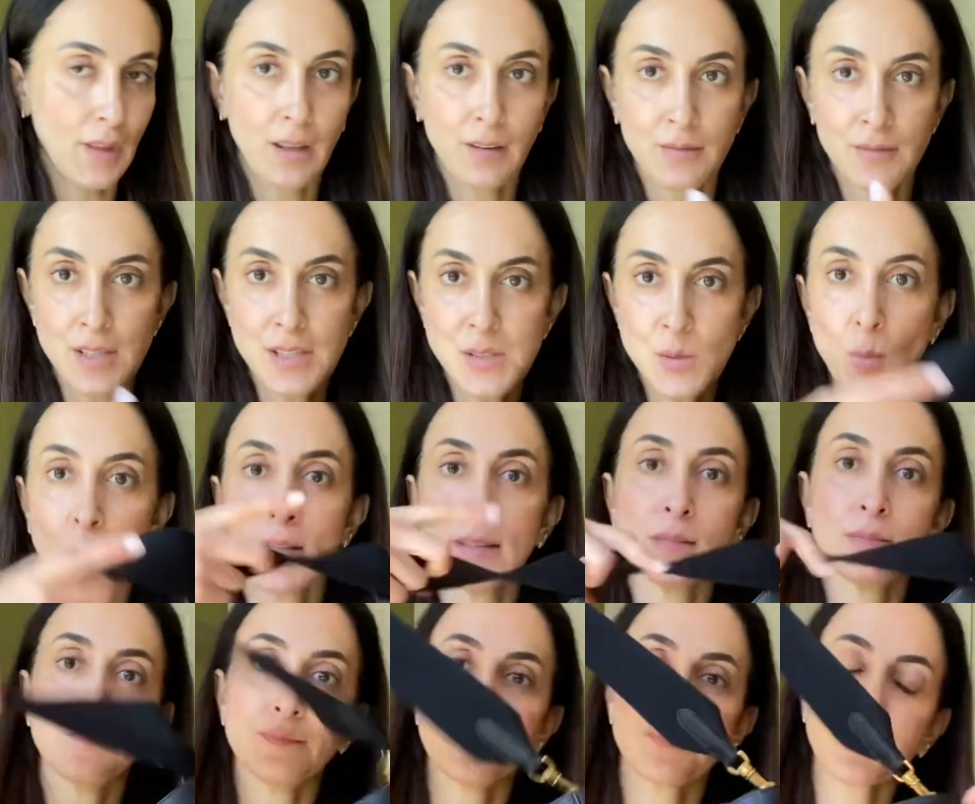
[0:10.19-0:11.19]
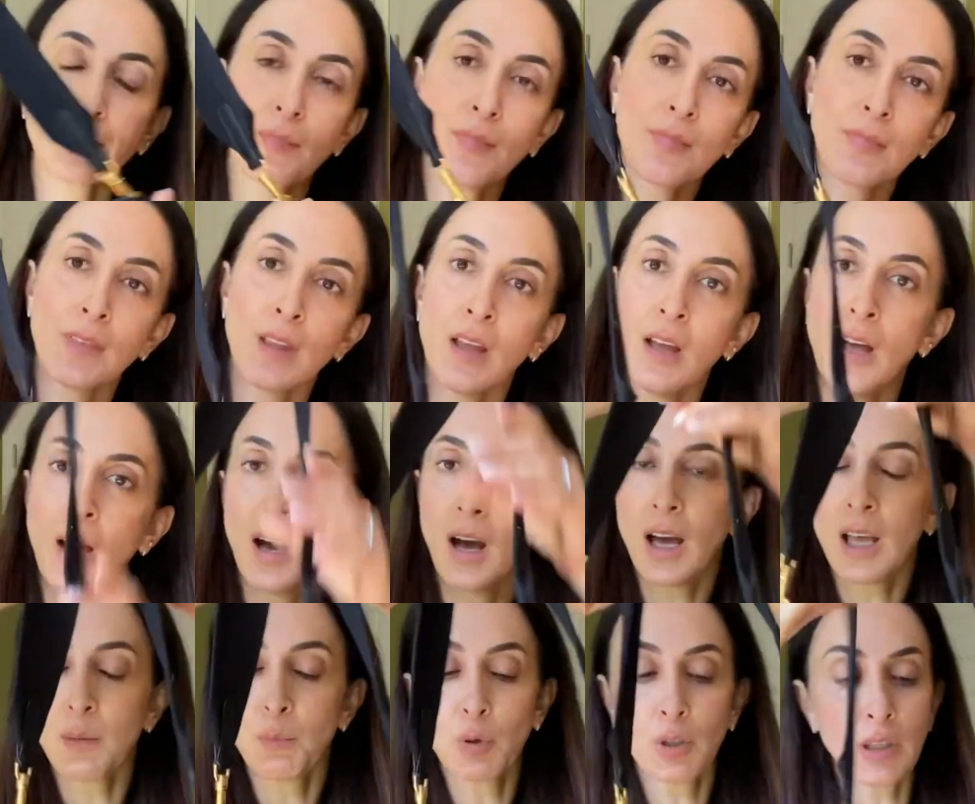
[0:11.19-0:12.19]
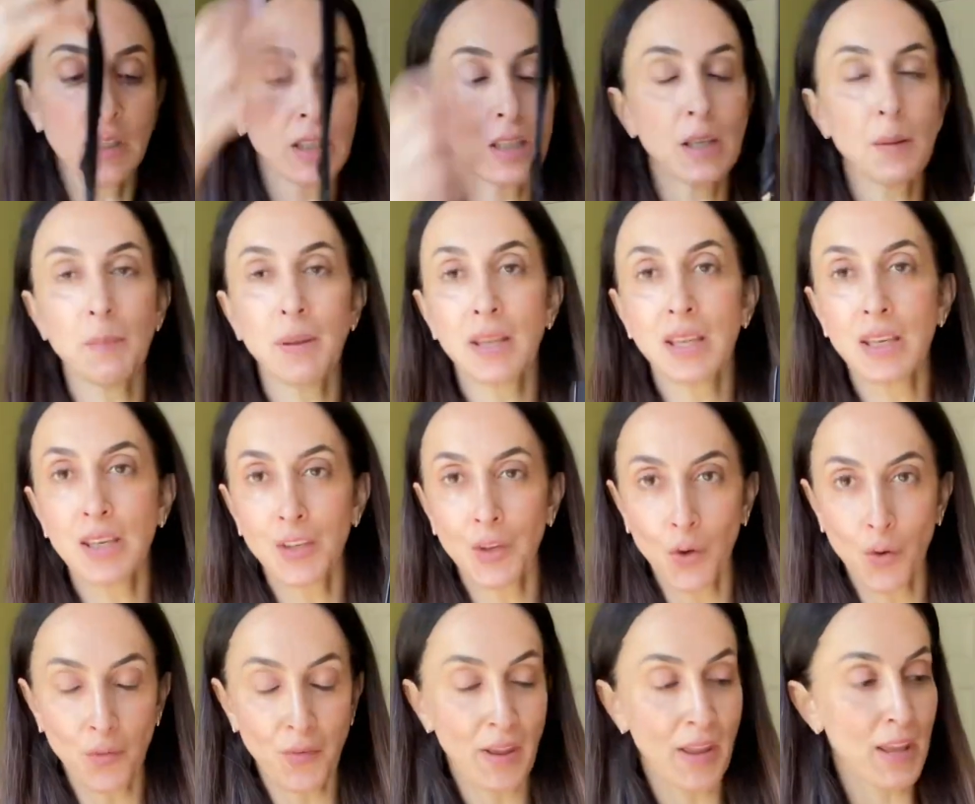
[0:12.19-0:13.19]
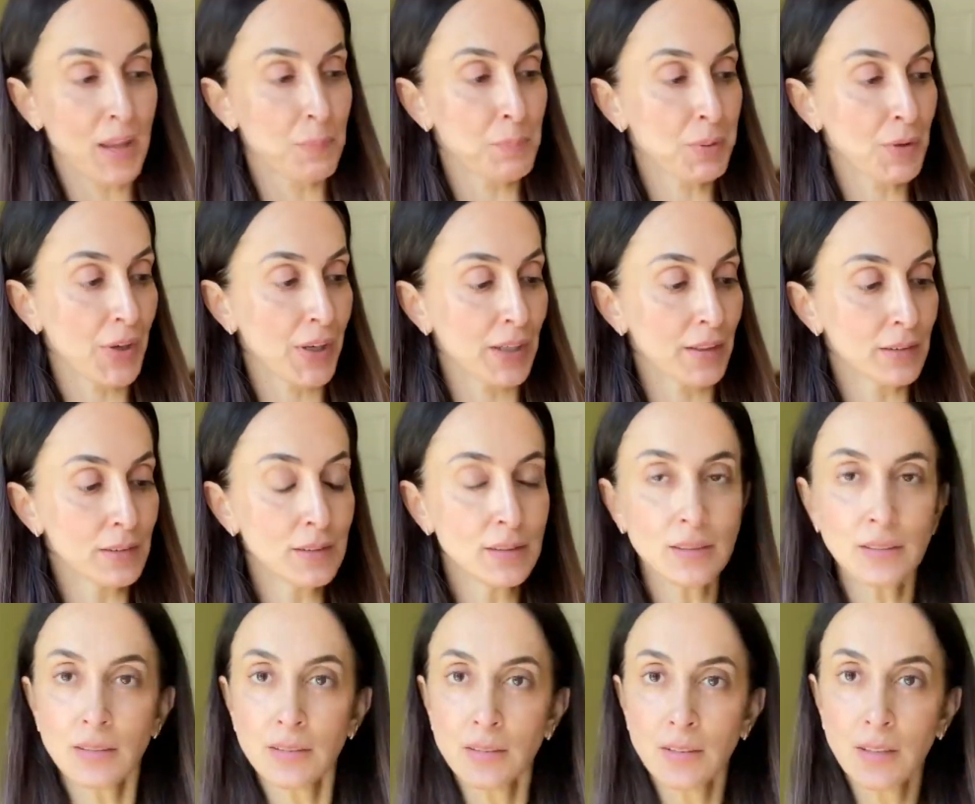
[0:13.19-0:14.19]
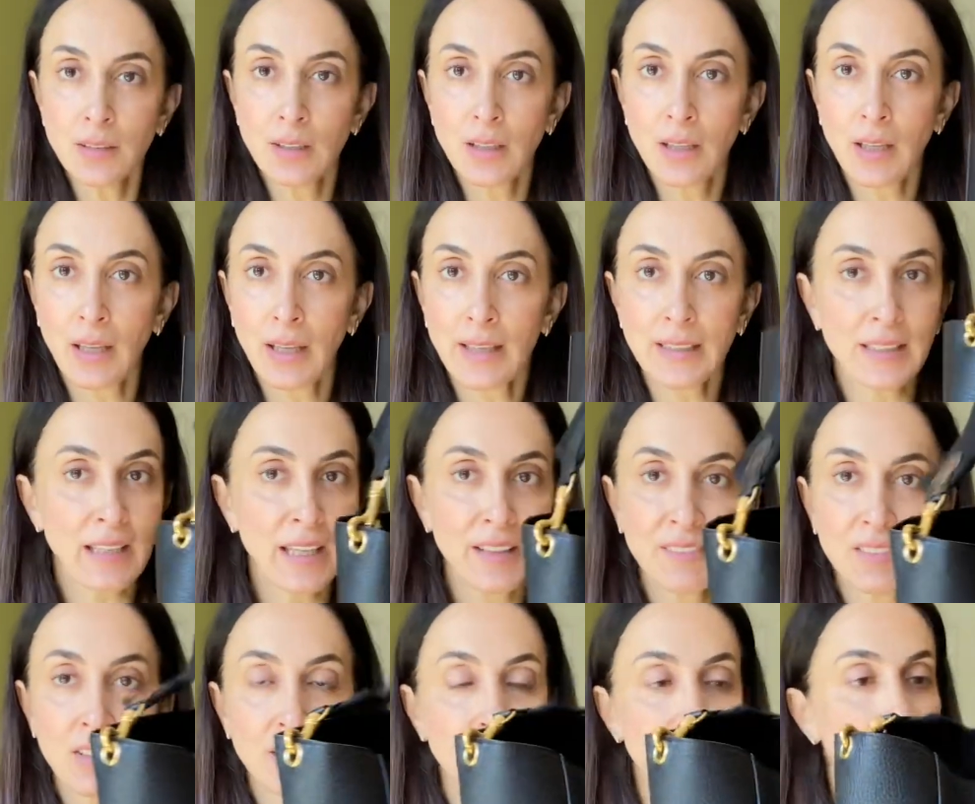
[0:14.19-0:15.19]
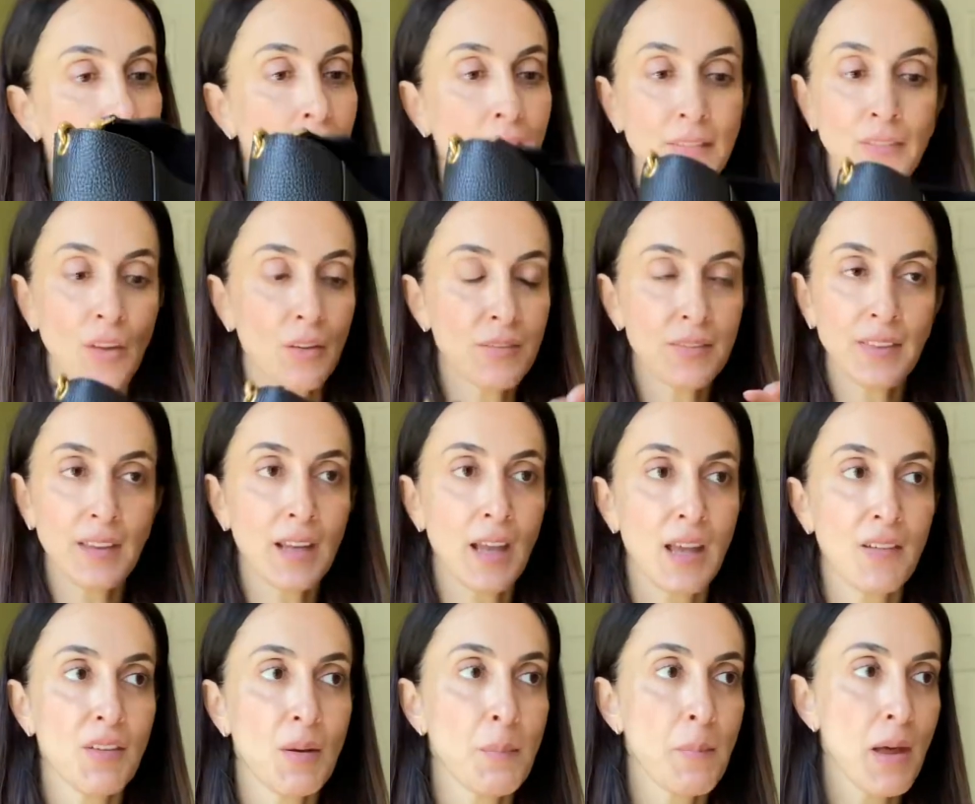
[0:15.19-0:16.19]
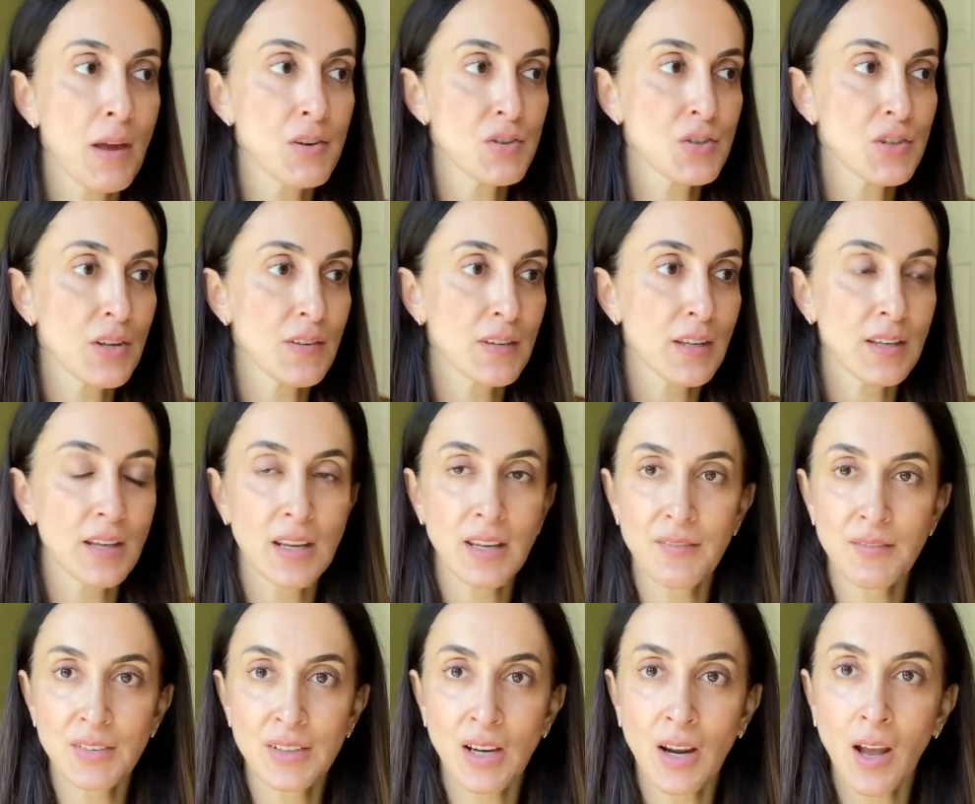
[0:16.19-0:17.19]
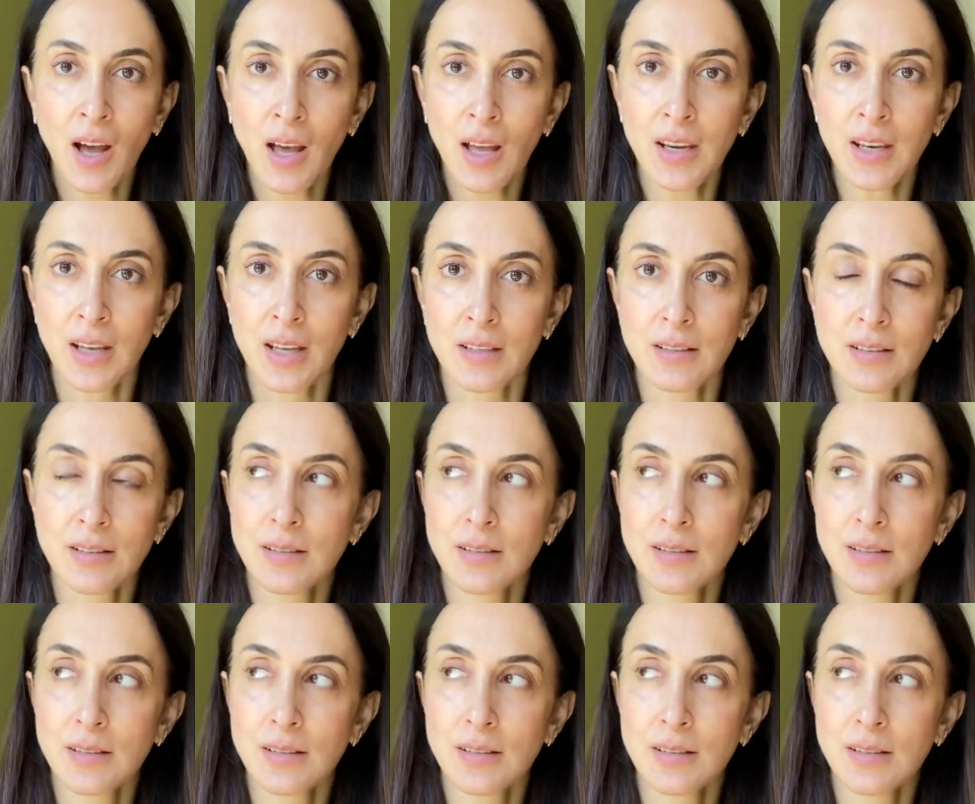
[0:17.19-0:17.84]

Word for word: This one. I bought it in the beginning of April and I haven't, I don't think I ever mentioned that I even got it.